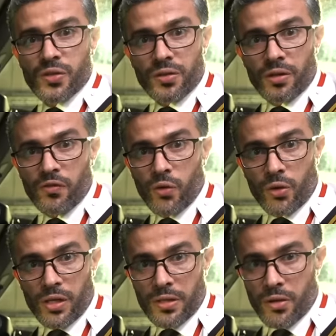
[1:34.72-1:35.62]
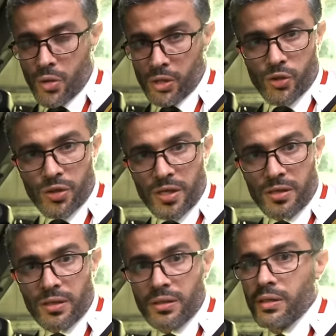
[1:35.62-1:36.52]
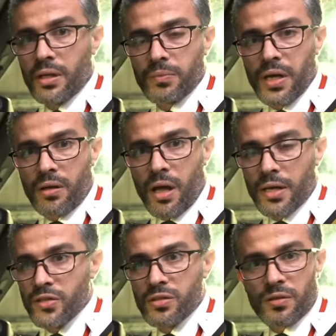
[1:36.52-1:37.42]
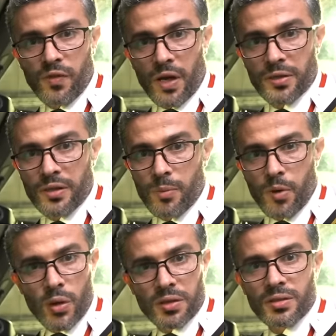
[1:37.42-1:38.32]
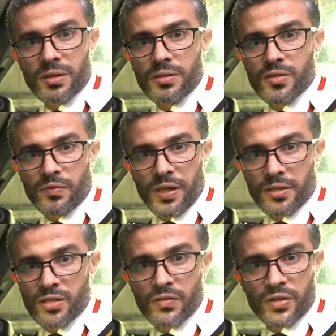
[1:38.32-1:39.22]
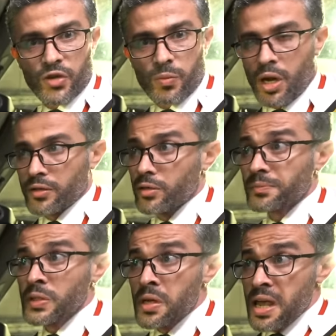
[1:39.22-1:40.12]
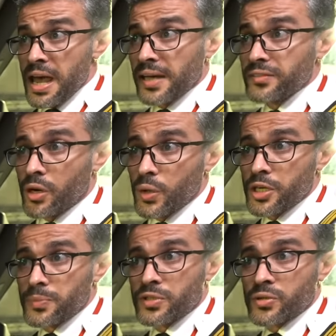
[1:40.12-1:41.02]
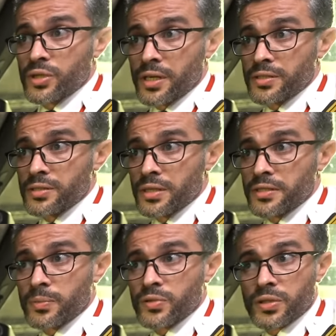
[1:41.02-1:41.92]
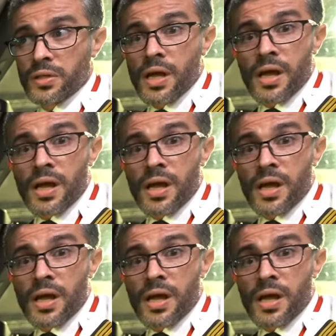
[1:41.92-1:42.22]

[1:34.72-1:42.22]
uh, for uh, the Royal Jordanian um, Airlines, flying a Boeing seven eighty-seven Dreamliner. And our captain today is uh, Captain